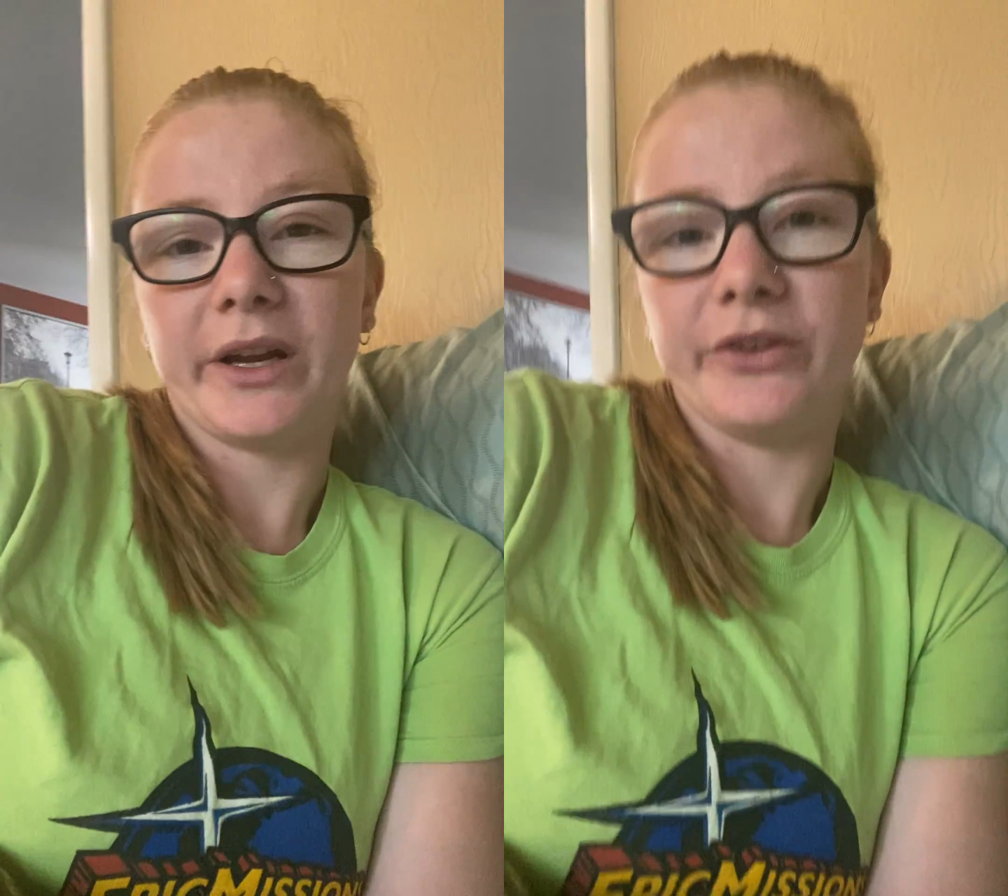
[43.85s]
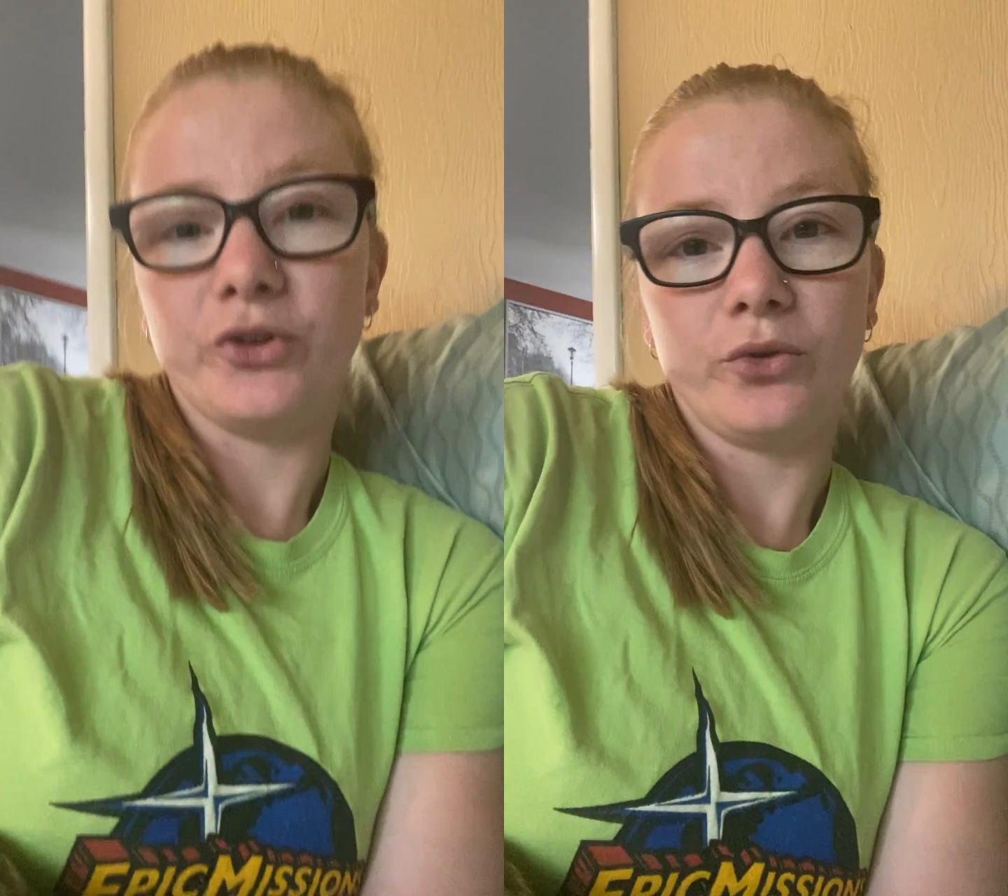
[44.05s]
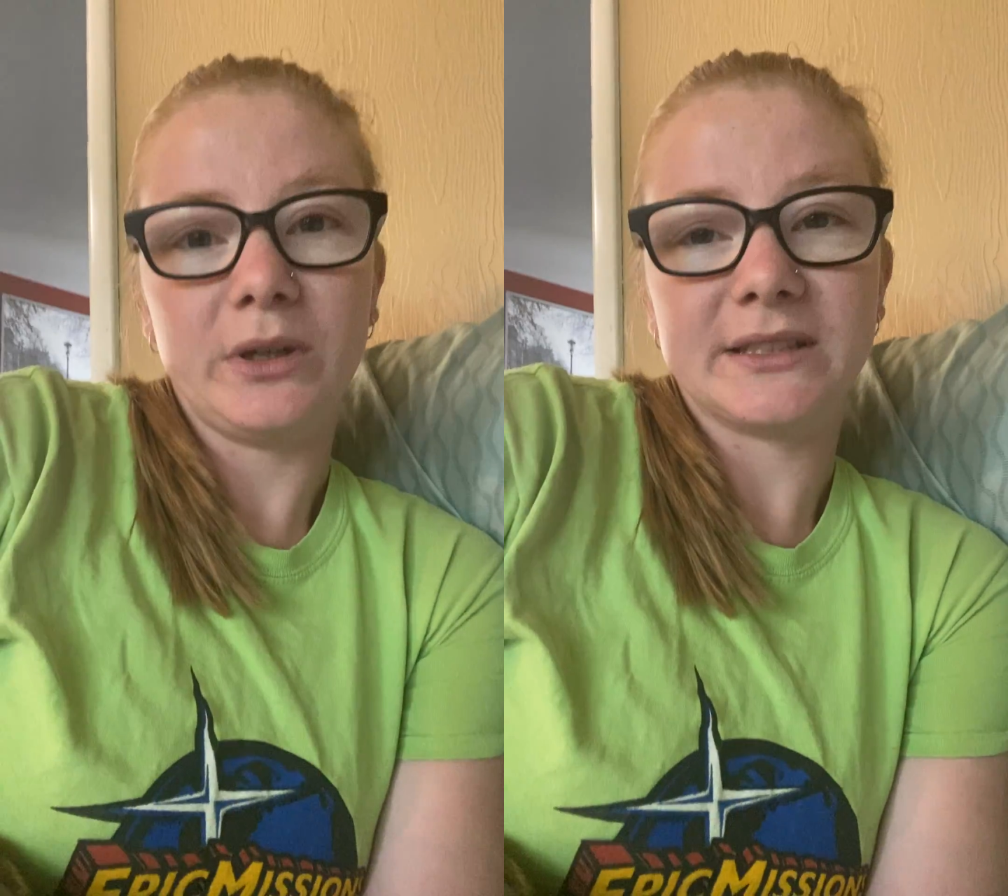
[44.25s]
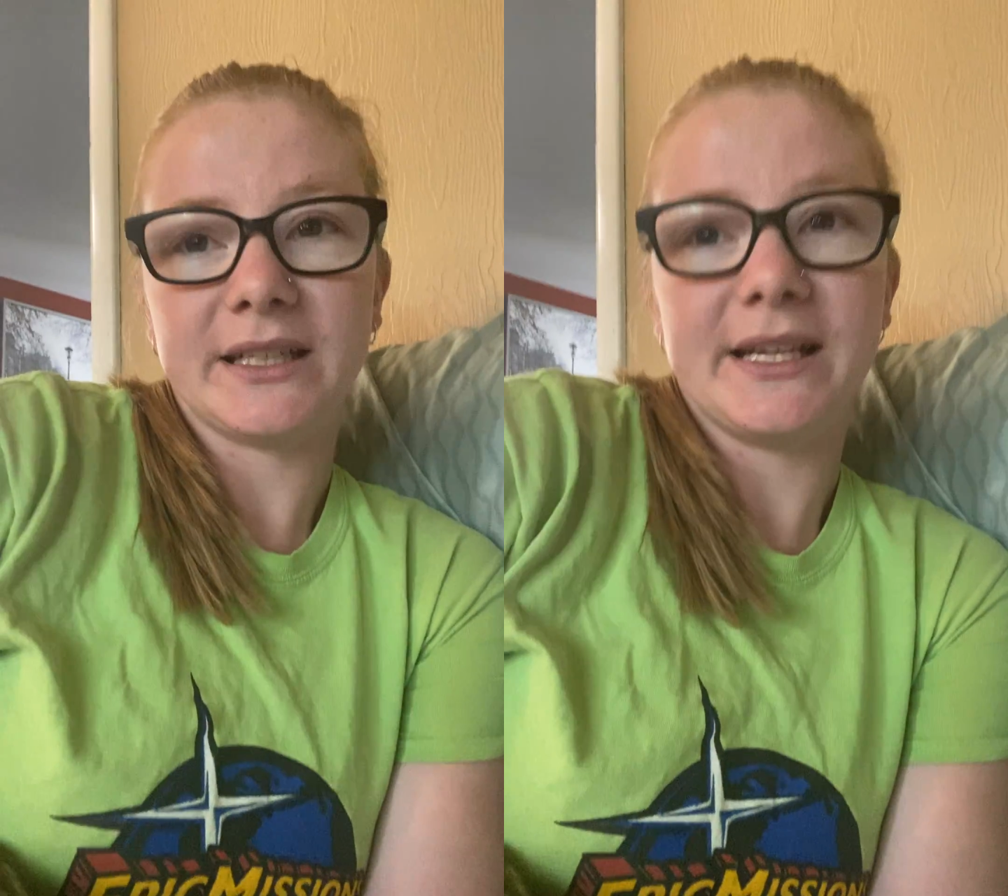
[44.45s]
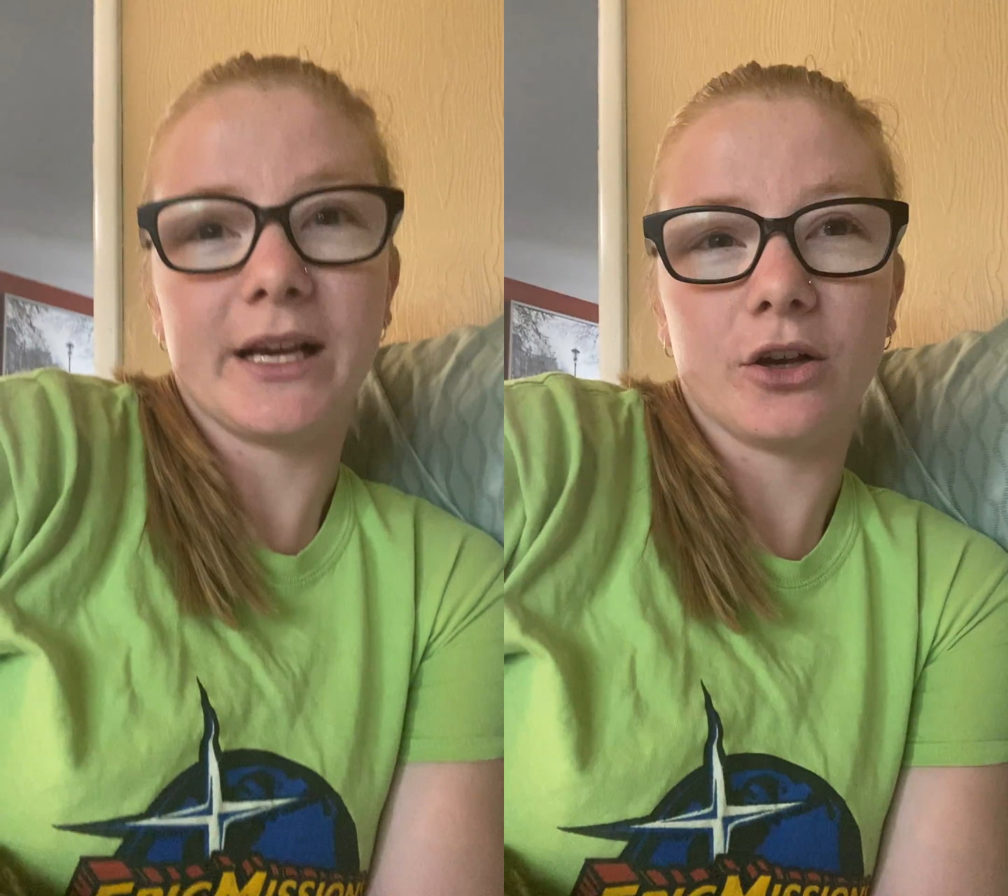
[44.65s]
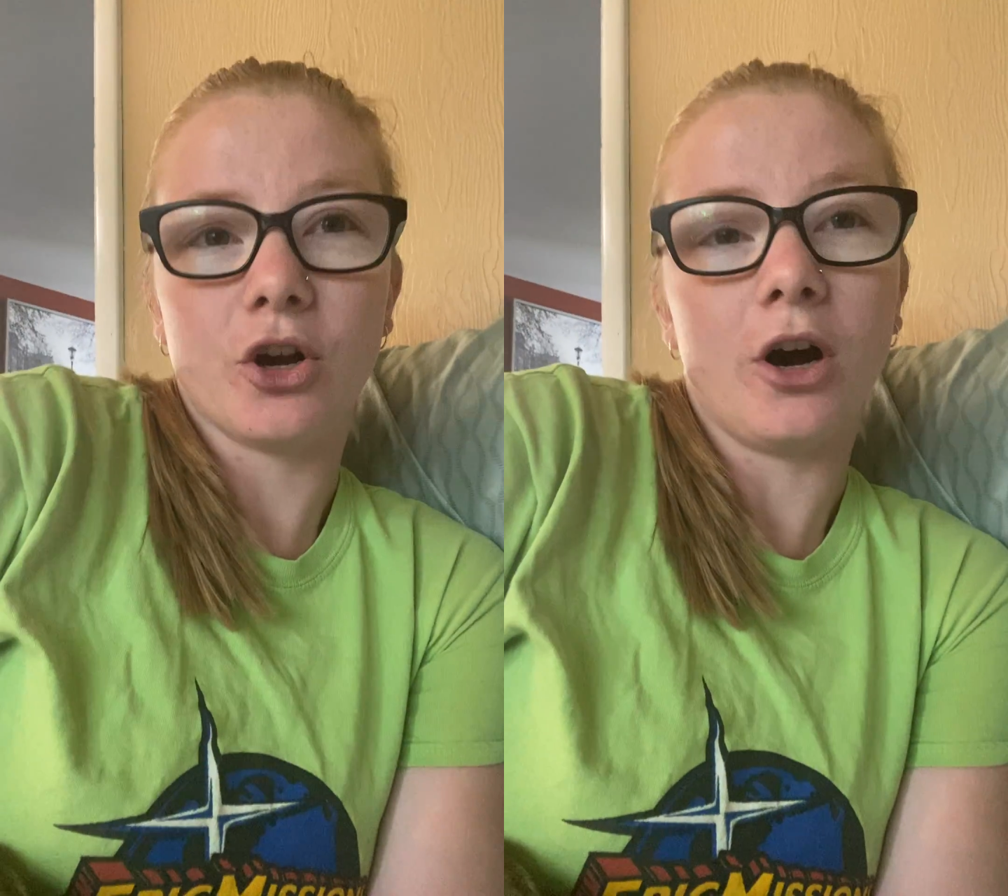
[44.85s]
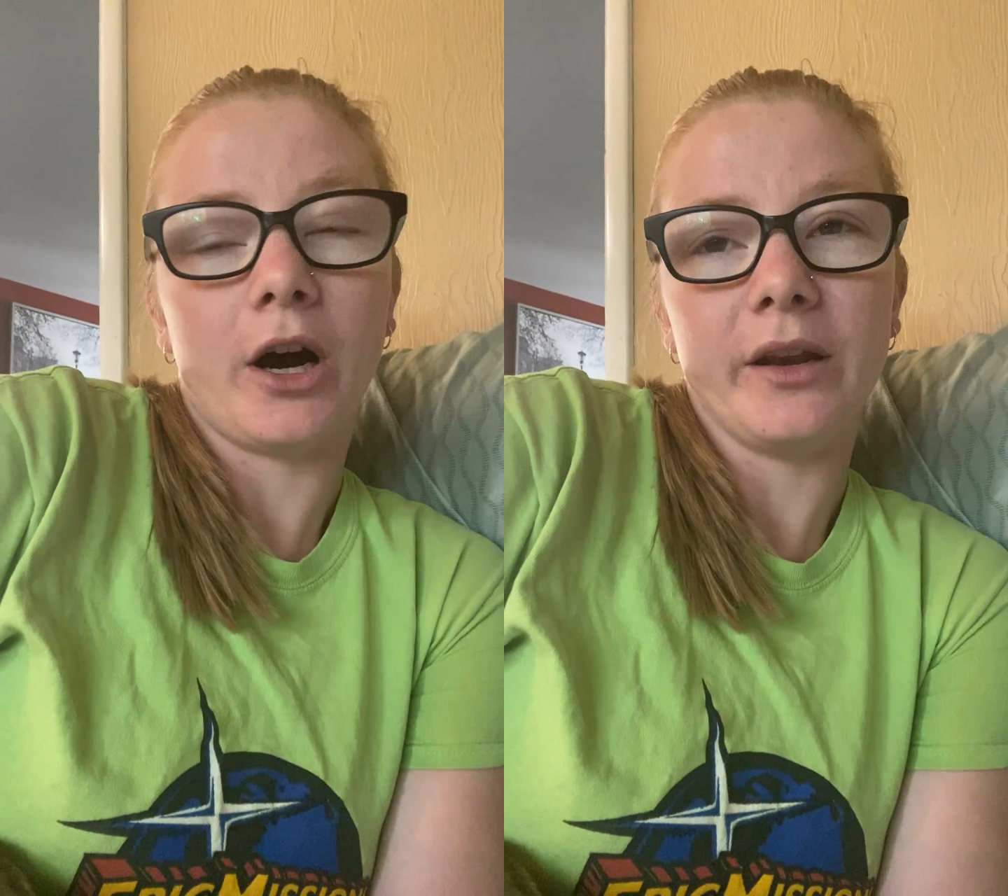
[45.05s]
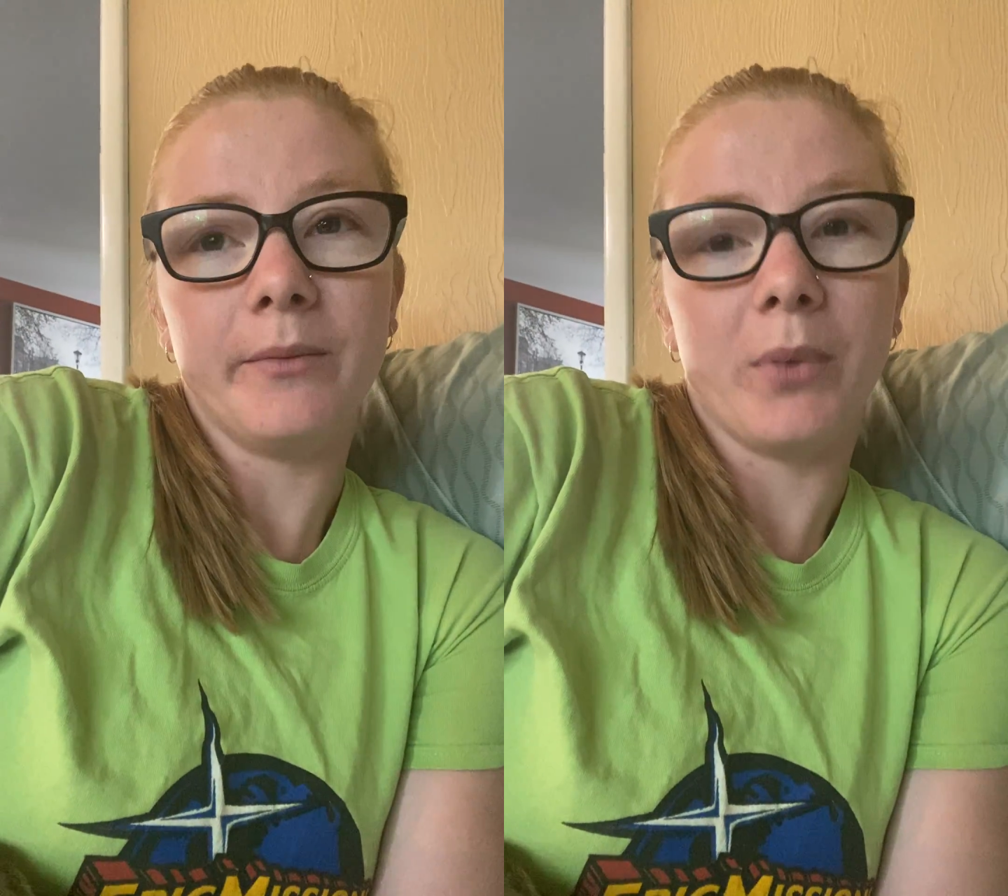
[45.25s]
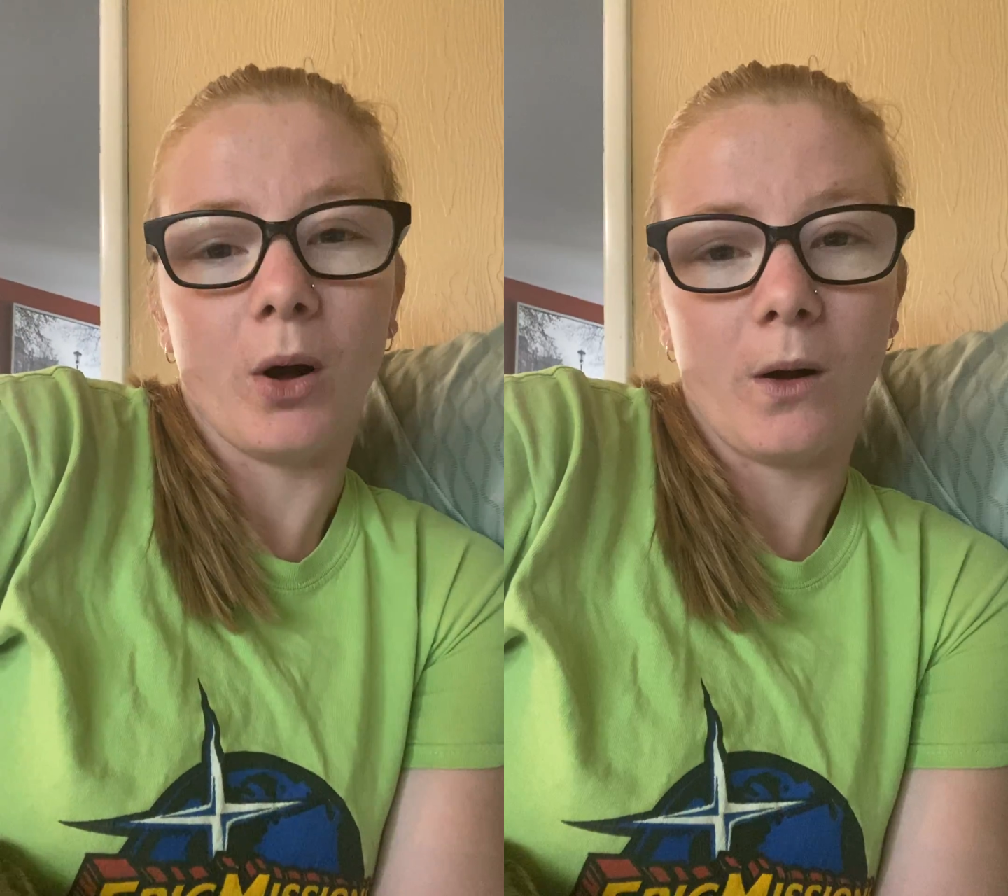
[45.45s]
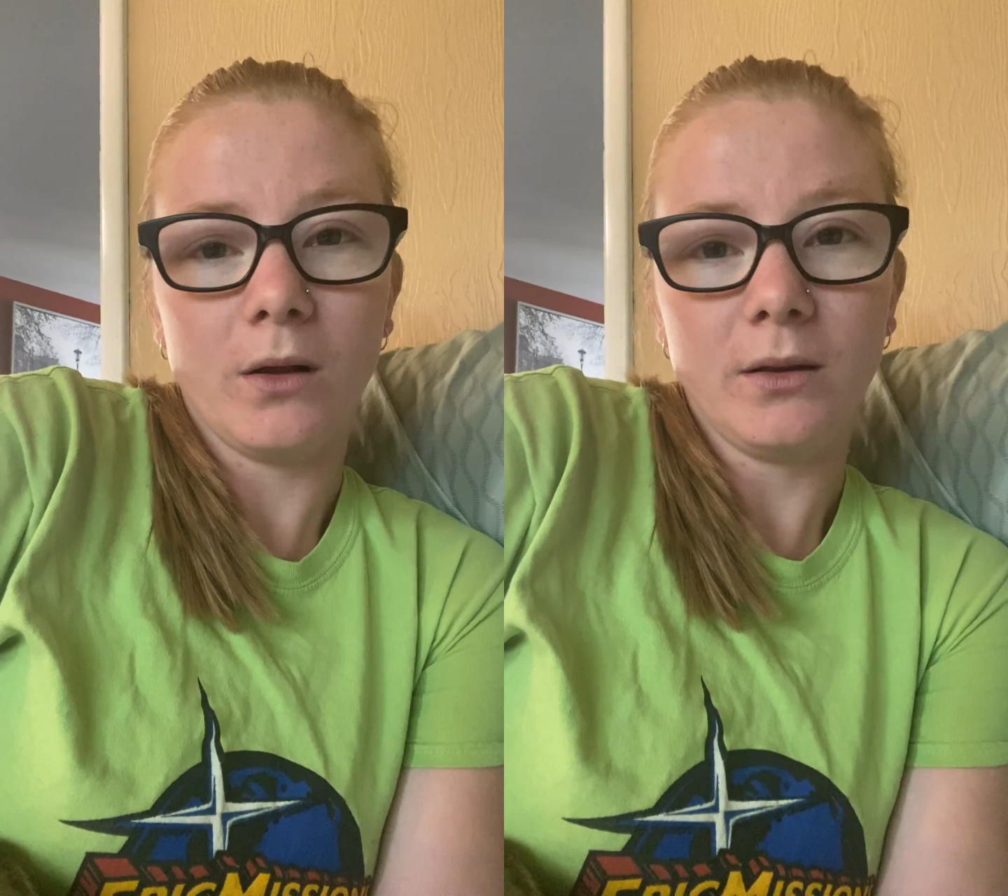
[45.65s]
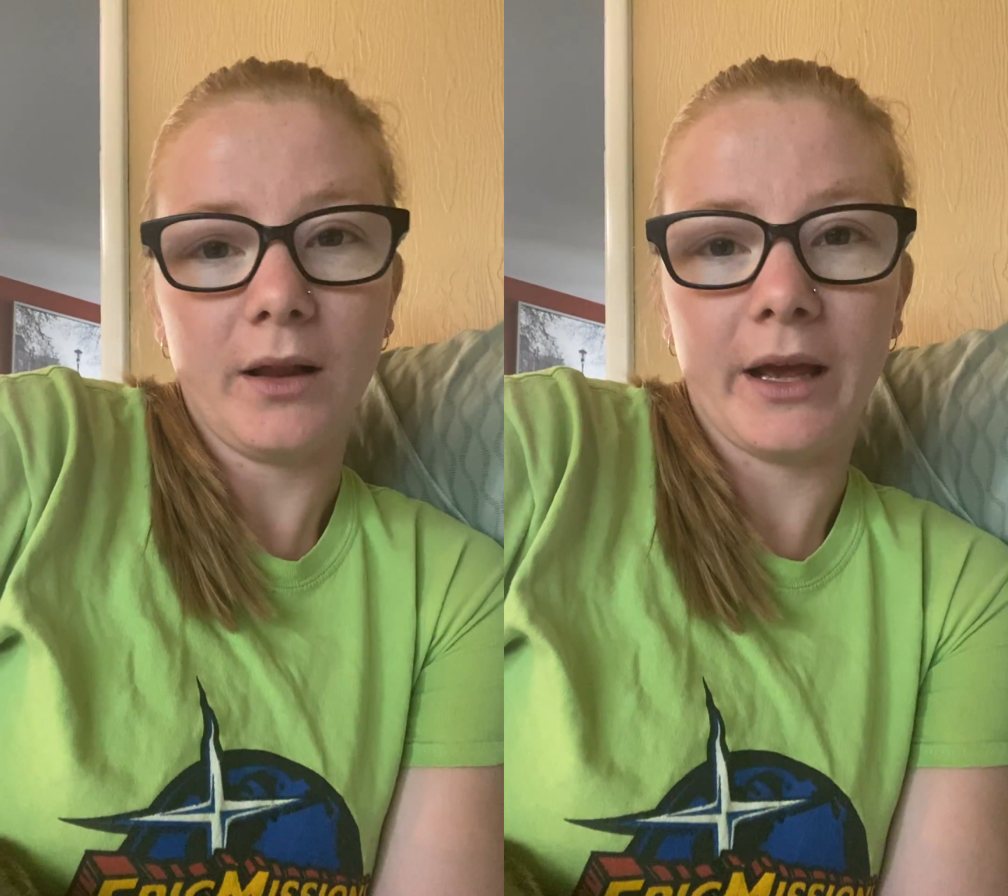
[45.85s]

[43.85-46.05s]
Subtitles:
I do is I take a cotton ball